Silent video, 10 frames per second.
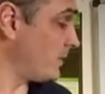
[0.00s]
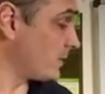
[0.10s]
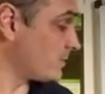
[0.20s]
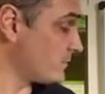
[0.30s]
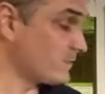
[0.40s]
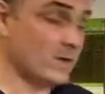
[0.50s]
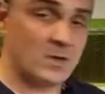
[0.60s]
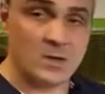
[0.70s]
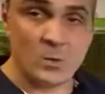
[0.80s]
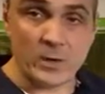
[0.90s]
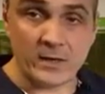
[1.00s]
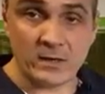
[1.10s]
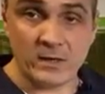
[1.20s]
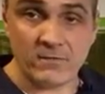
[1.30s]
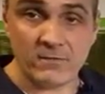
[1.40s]
because of where you
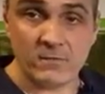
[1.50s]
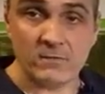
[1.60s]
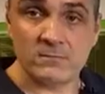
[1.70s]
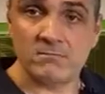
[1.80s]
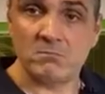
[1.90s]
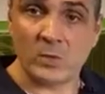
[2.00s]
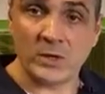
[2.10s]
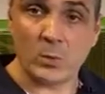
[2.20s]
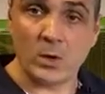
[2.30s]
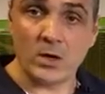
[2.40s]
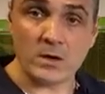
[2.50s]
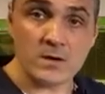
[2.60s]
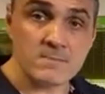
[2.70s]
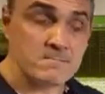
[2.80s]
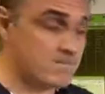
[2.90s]
live, where you
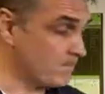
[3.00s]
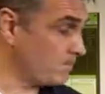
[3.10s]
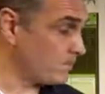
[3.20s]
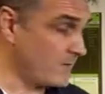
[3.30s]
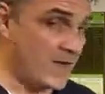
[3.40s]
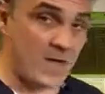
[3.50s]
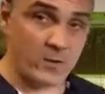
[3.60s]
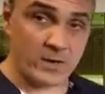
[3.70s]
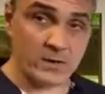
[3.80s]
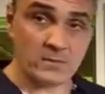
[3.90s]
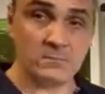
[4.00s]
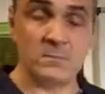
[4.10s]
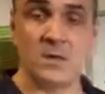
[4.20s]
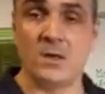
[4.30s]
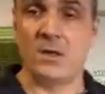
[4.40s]
work, the area.
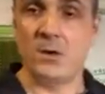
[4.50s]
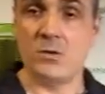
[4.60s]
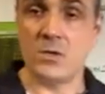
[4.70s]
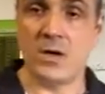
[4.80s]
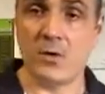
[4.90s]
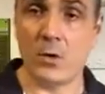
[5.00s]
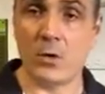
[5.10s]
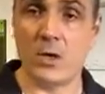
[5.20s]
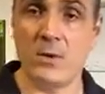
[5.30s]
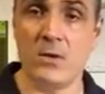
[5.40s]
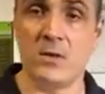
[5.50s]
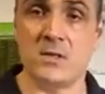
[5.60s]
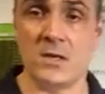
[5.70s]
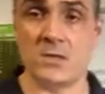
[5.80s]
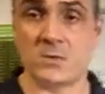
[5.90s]
Do you have a long commute?
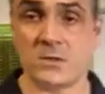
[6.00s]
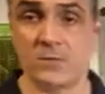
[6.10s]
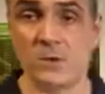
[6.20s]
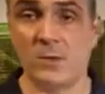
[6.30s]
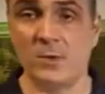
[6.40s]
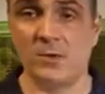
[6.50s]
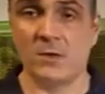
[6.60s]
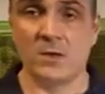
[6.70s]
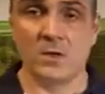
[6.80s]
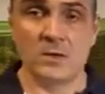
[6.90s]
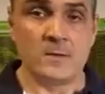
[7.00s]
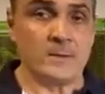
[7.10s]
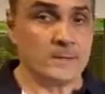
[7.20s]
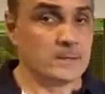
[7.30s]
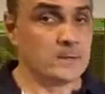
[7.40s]
Is it a stressful commute?
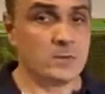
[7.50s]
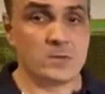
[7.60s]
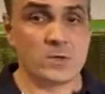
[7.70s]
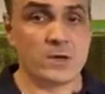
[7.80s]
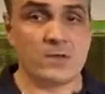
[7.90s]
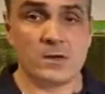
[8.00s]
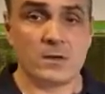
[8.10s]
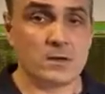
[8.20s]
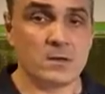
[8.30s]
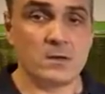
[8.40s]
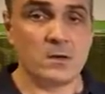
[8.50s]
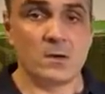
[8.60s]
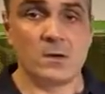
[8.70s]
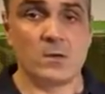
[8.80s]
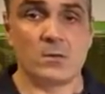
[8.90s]
You're driving
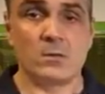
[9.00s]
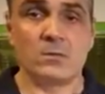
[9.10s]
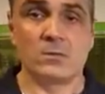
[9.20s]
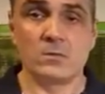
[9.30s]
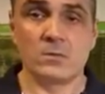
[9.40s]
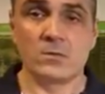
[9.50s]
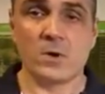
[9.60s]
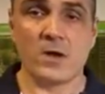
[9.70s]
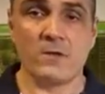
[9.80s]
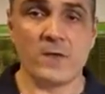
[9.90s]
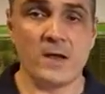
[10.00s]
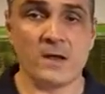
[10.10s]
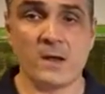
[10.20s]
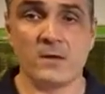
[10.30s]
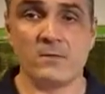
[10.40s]
long drive in
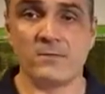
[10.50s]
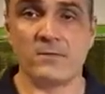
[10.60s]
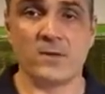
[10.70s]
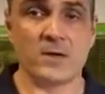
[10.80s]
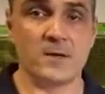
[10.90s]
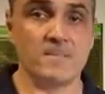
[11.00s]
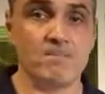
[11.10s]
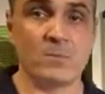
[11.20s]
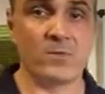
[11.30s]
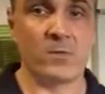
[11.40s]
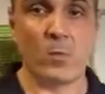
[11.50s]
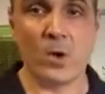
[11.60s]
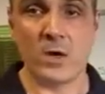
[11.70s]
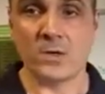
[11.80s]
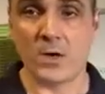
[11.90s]
and out of from
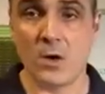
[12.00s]
work to